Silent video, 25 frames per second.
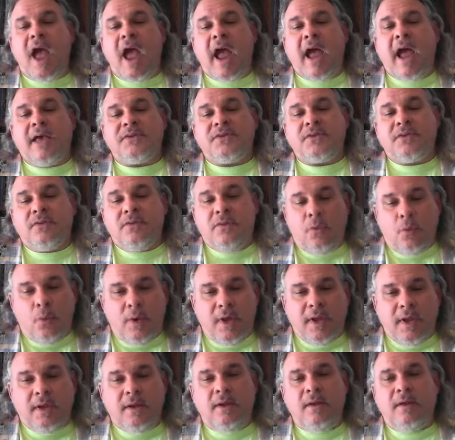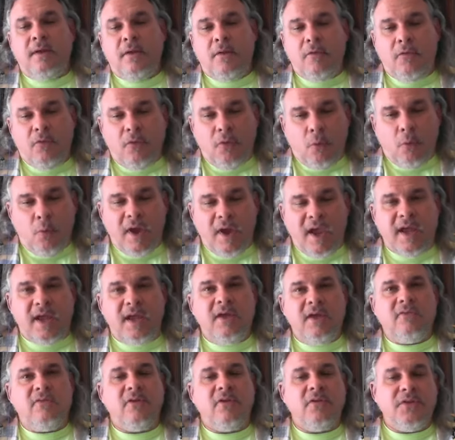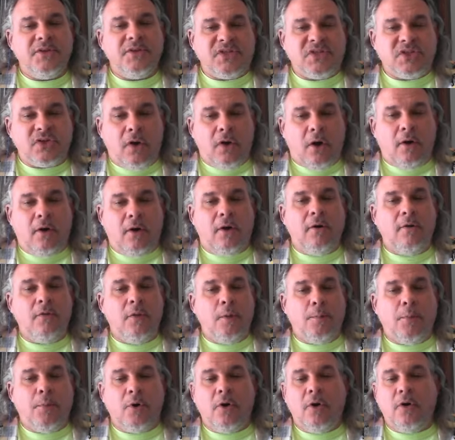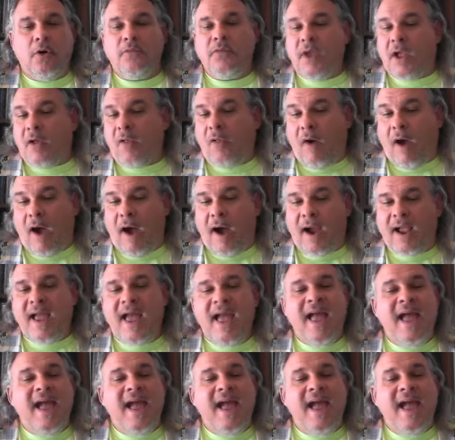Ask the wind, the wave, the star, the bird, the clock,